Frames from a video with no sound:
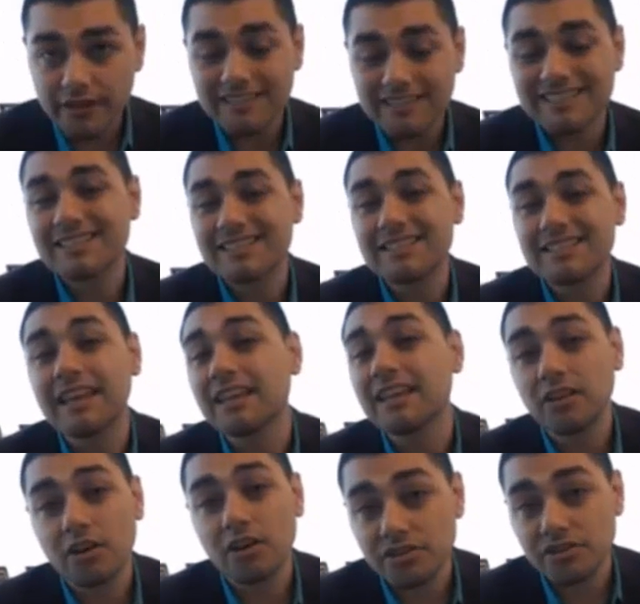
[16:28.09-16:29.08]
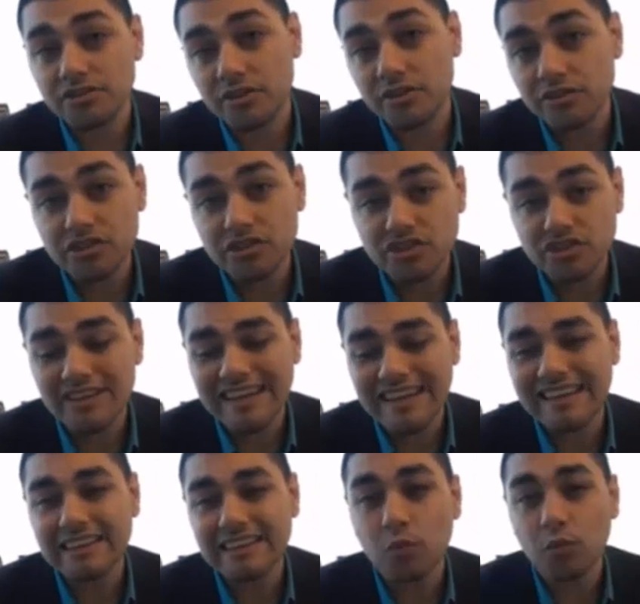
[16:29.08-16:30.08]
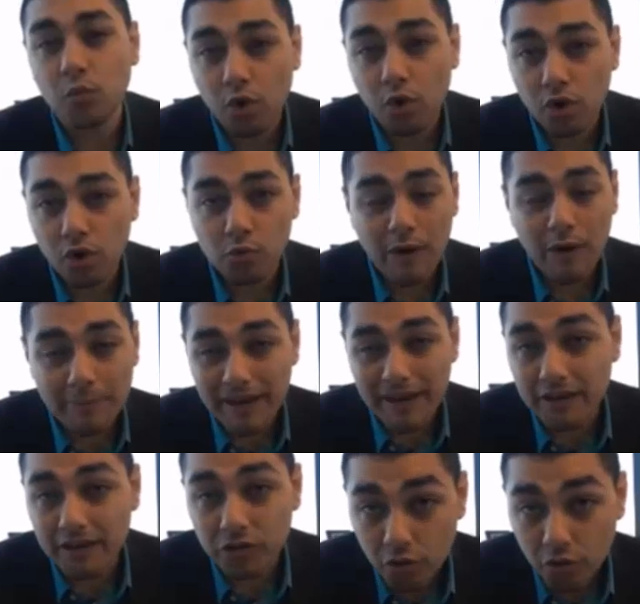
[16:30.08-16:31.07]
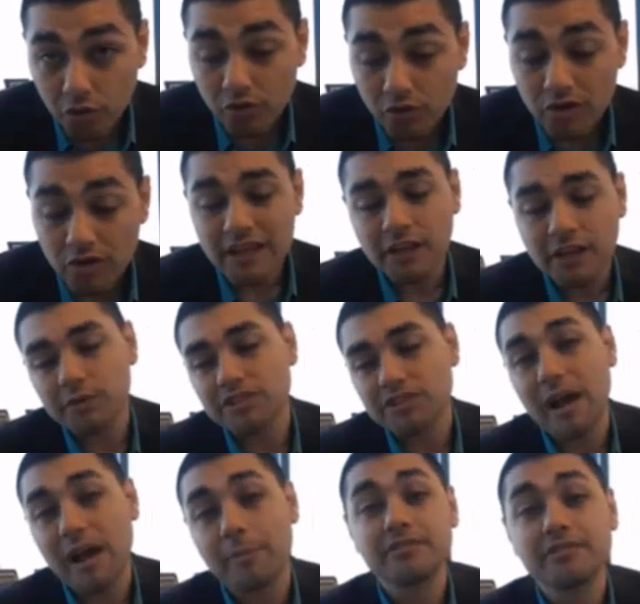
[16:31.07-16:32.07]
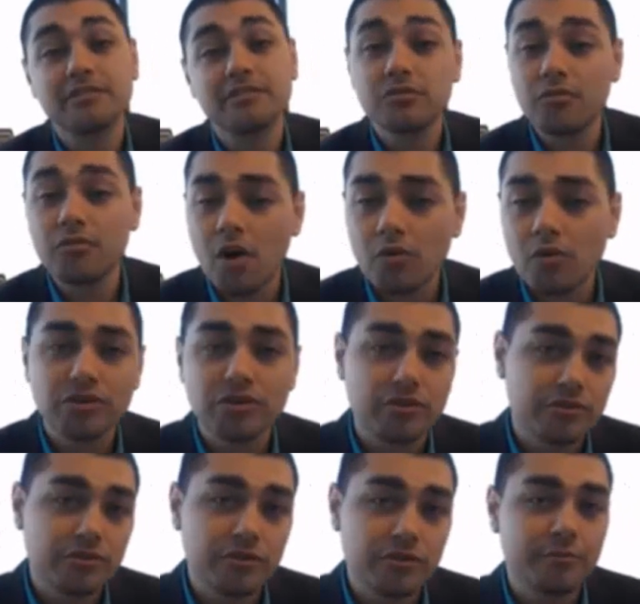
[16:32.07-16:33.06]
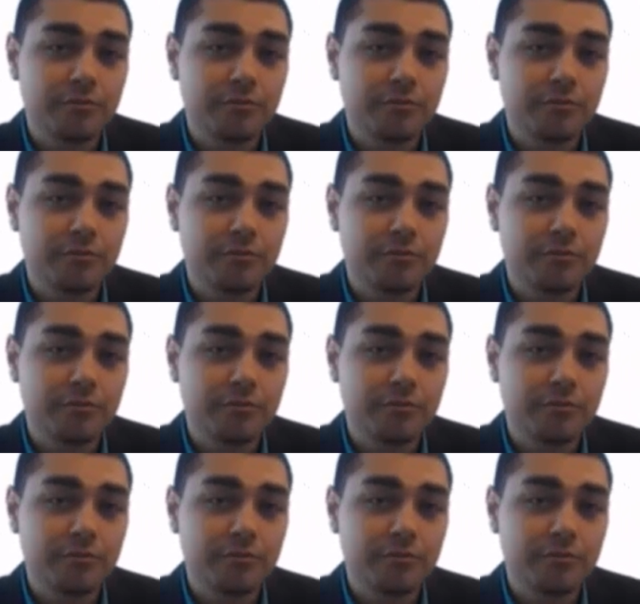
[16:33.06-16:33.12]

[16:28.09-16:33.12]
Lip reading: It's the second largest search engine in the world, right behind Google, which happens to own YouTube.